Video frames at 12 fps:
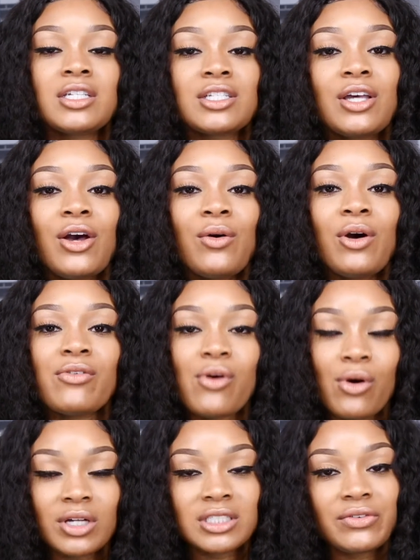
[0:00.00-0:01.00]
So of
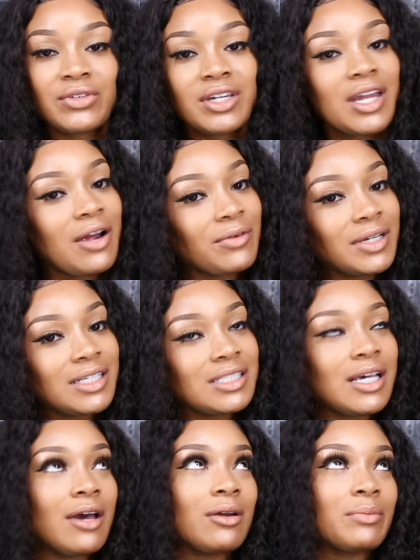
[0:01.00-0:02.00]
course, if you did not read the
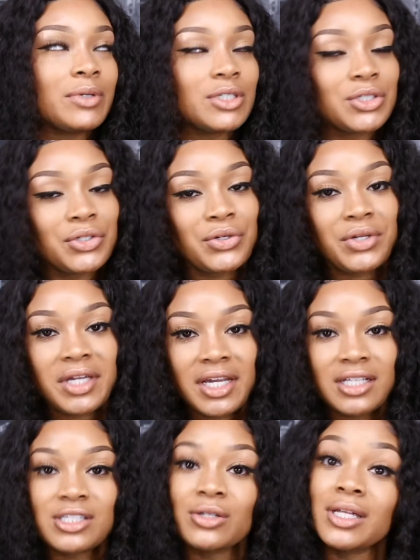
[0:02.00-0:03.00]
title, I'm pretty sure you
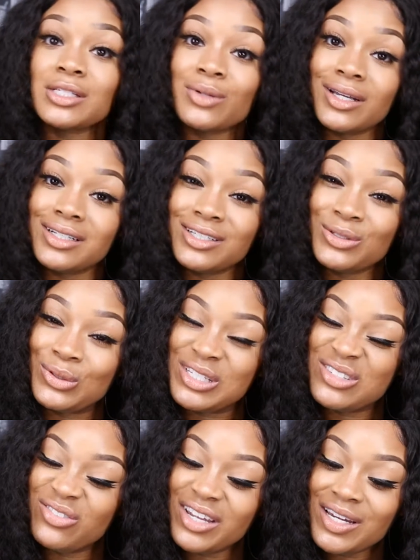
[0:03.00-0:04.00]
did. So that's why you clicked on
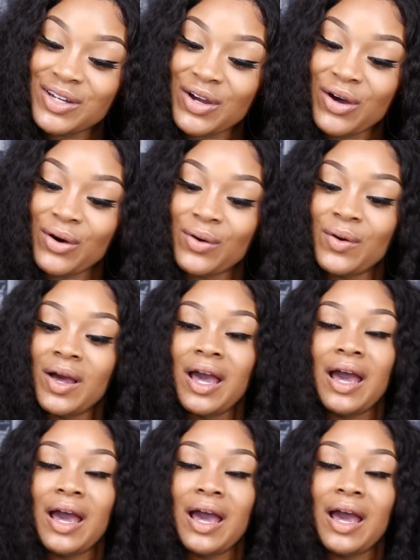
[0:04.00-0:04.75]
this video.